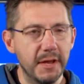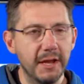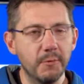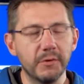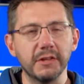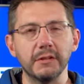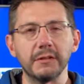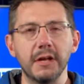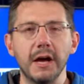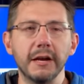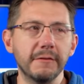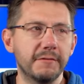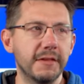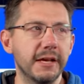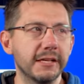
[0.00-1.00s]
me with a
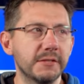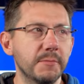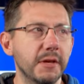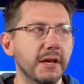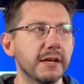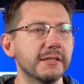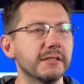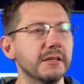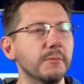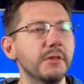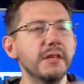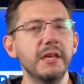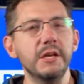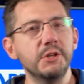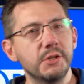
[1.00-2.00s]
lot of this because some of
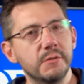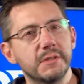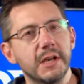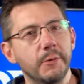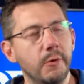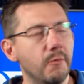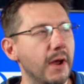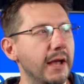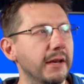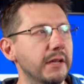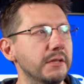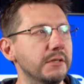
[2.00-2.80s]
the issues that we ran